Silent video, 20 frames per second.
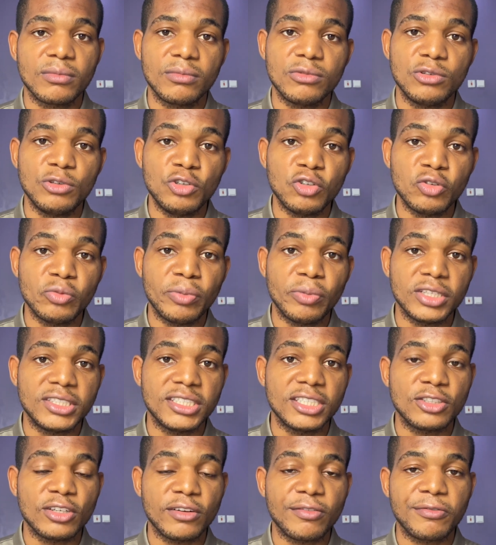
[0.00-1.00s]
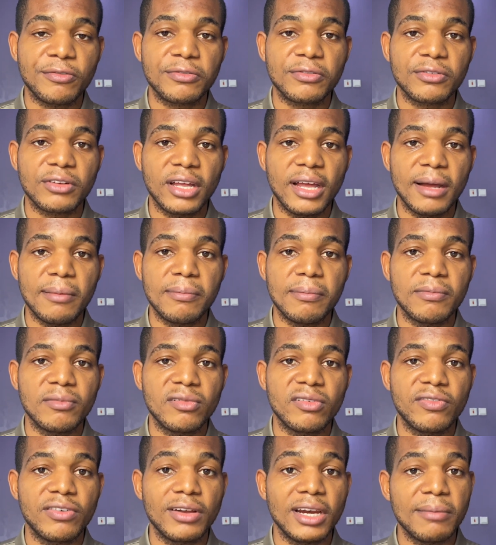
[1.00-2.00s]
new purchase of
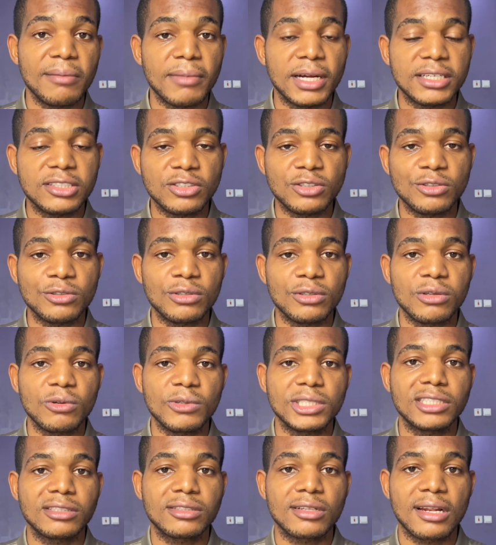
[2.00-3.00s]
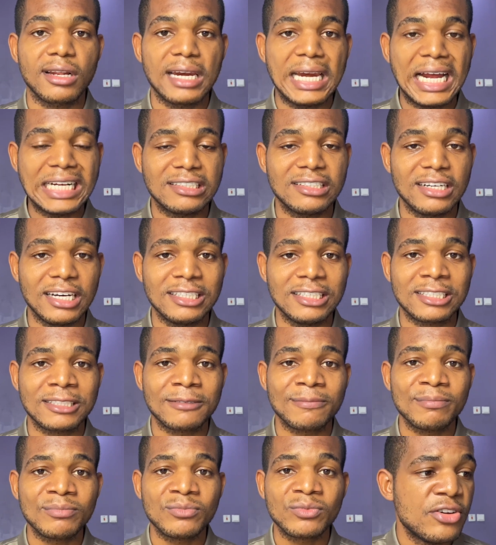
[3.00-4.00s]
filling materials, which is laterite.
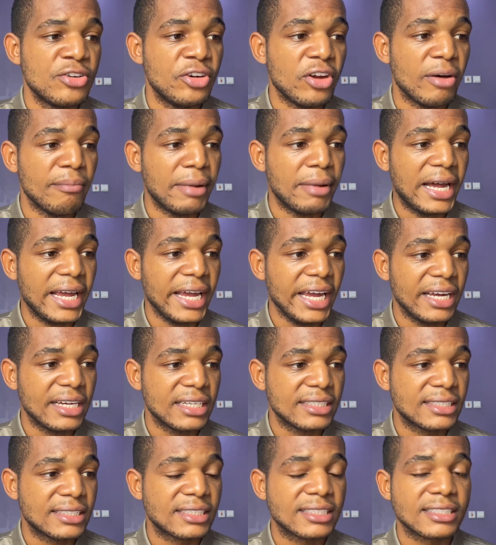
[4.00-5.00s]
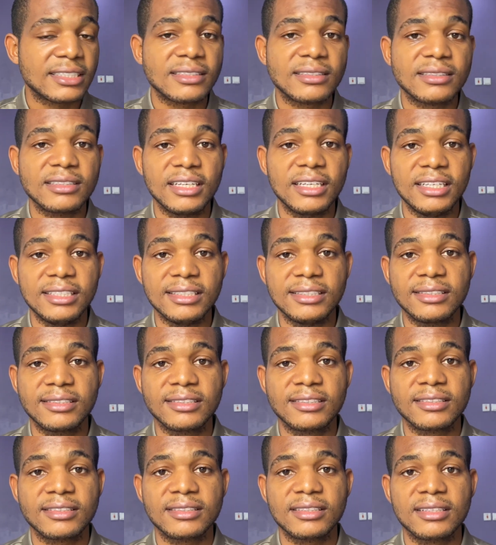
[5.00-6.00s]
Number 8
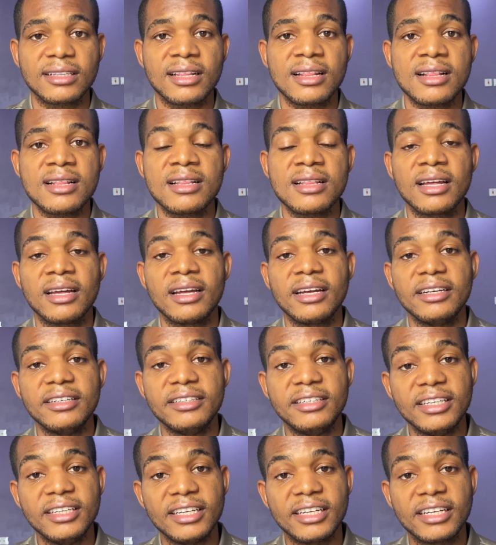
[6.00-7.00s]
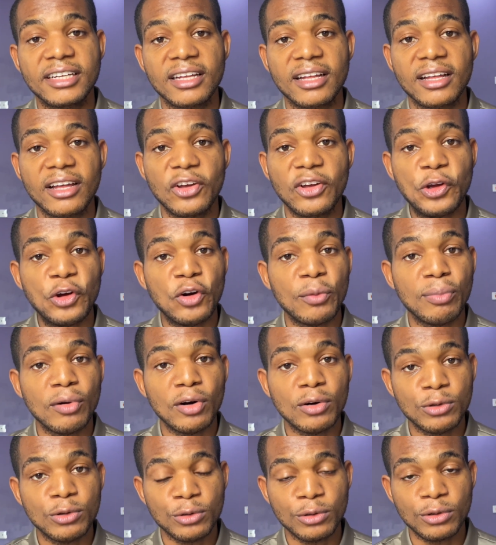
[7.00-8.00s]
is dig your
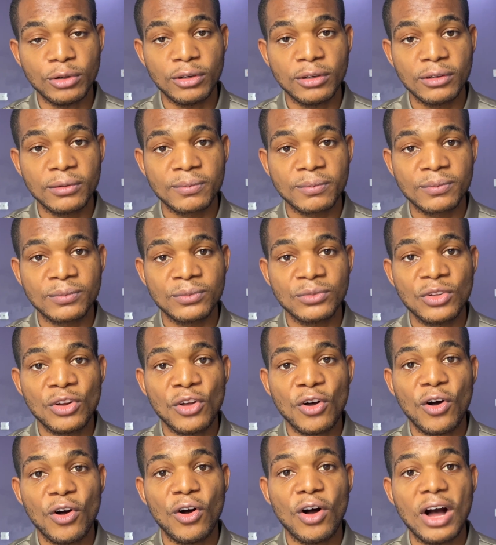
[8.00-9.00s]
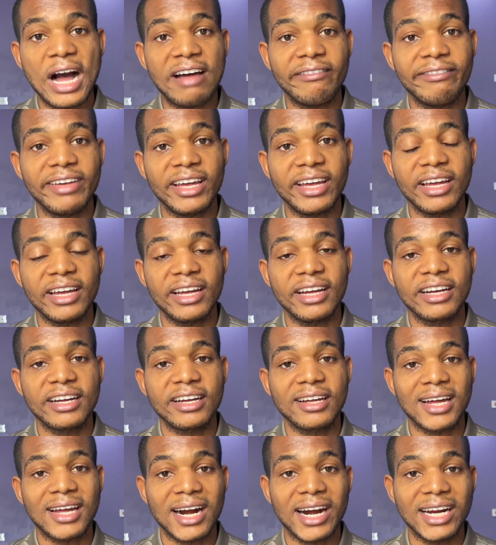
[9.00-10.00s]
borehole or have a
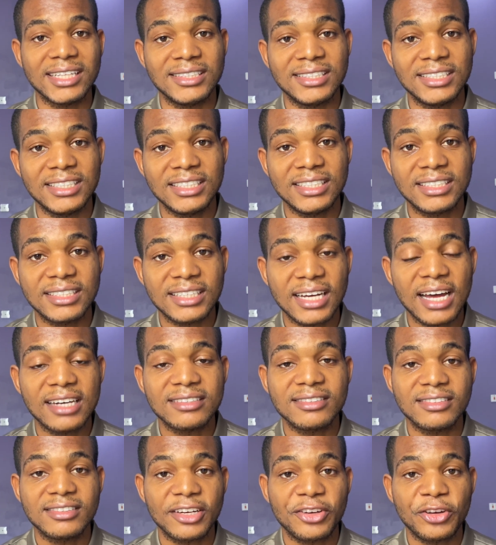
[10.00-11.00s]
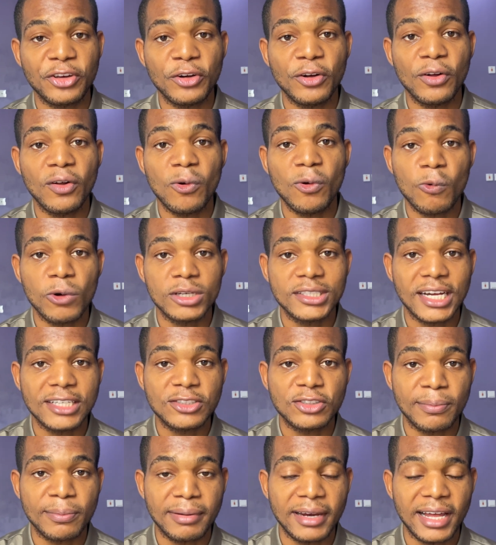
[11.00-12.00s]
guaranteed and secure water
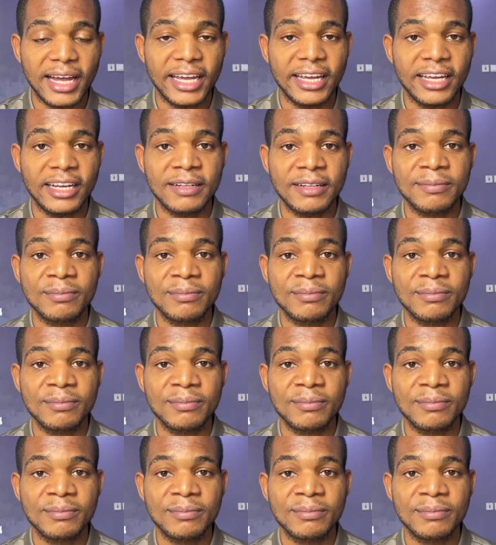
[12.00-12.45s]
supply